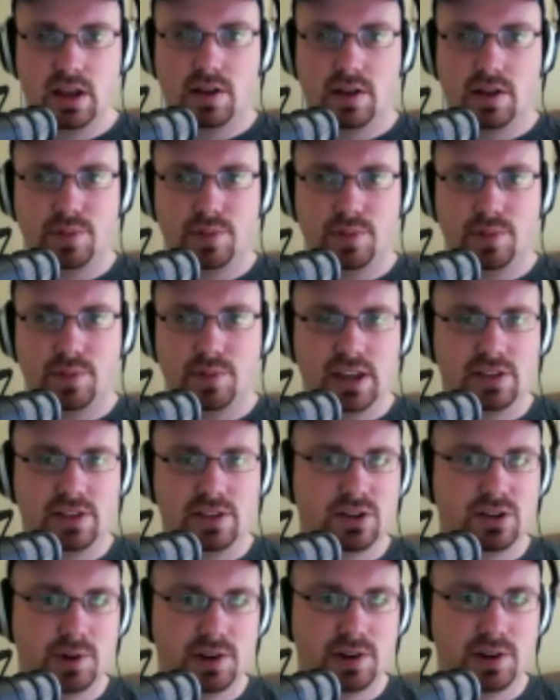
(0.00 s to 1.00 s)
But yeah, there's
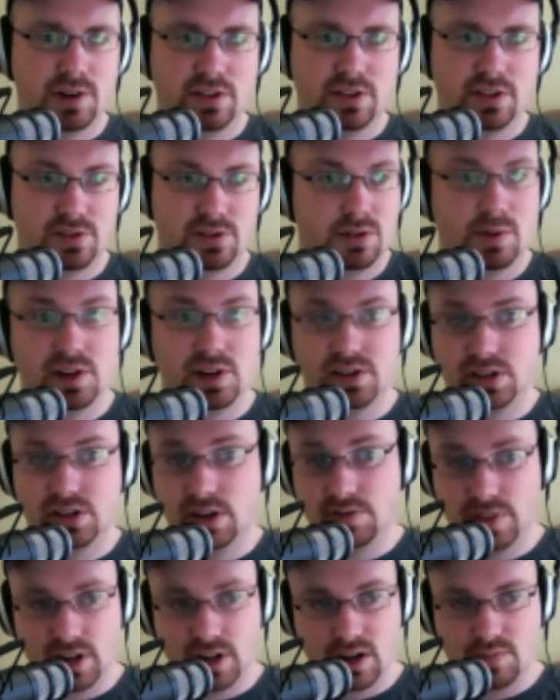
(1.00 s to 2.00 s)
so much
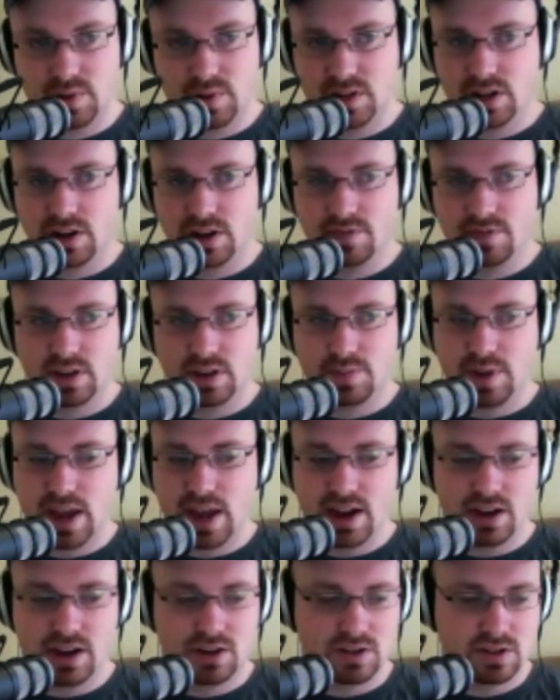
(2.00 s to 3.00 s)
stuff that could be done via
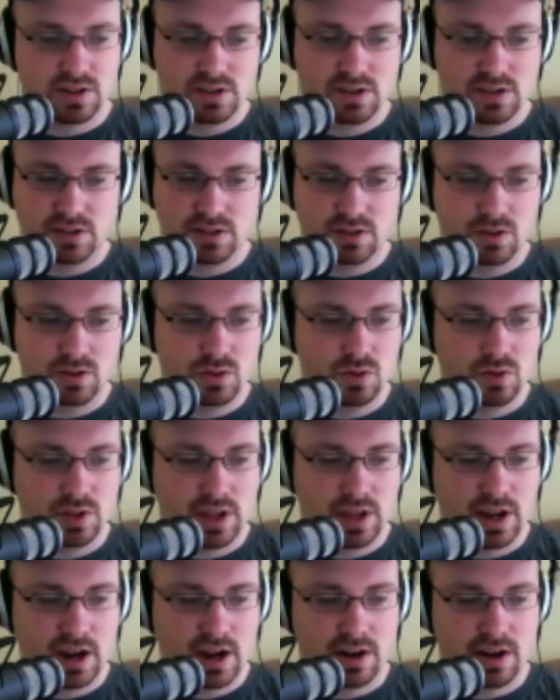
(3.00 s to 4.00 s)
packages too that
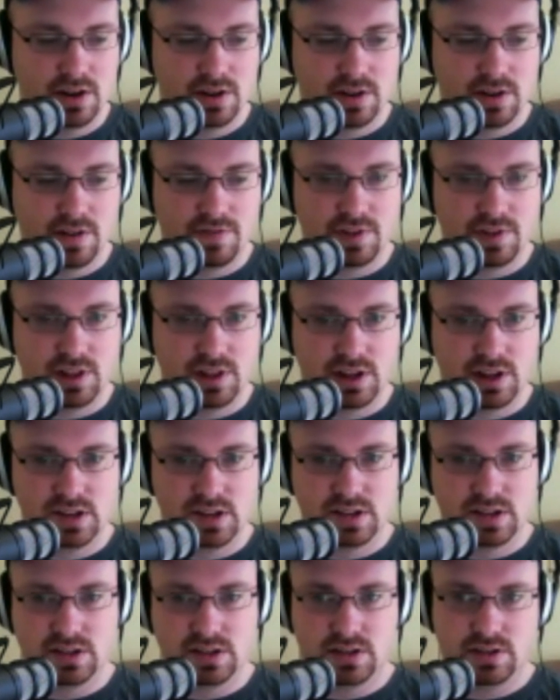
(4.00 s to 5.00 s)
I feel like is